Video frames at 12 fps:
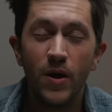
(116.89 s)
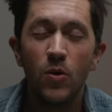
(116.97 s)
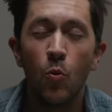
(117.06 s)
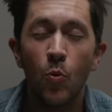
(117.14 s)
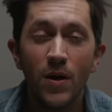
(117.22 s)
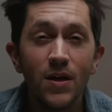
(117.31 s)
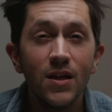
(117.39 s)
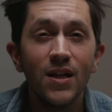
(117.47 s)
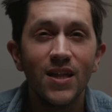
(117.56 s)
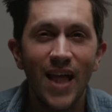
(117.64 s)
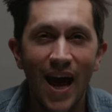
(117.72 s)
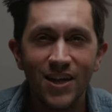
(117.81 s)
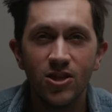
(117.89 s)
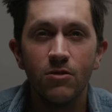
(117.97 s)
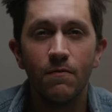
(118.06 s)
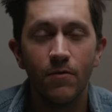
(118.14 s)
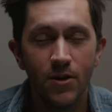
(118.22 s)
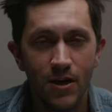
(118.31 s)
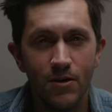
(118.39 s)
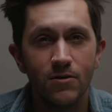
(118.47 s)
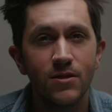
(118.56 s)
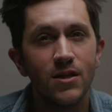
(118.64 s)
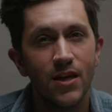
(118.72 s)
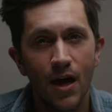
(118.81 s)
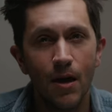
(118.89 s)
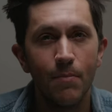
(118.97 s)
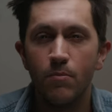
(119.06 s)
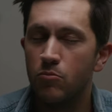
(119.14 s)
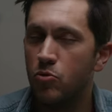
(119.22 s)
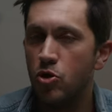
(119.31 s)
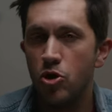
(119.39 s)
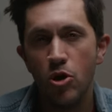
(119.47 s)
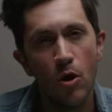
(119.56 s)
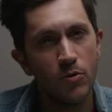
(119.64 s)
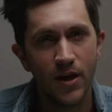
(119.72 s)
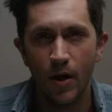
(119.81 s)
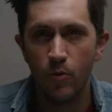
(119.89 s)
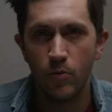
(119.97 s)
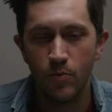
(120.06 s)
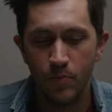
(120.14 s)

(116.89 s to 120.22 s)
It will last you for years to come, no doubt.